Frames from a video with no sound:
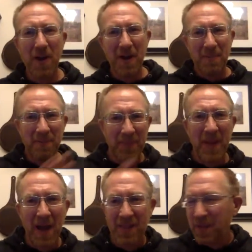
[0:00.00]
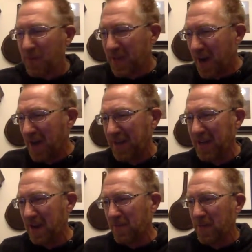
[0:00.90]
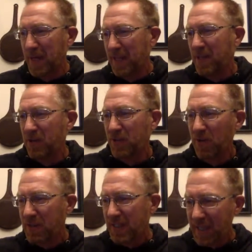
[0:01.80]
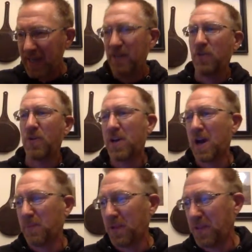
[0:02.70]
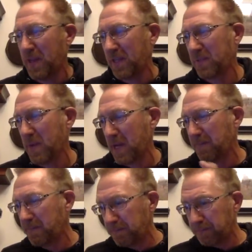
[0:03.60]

I think we got everybody in here. Let's get into a couple of things, man.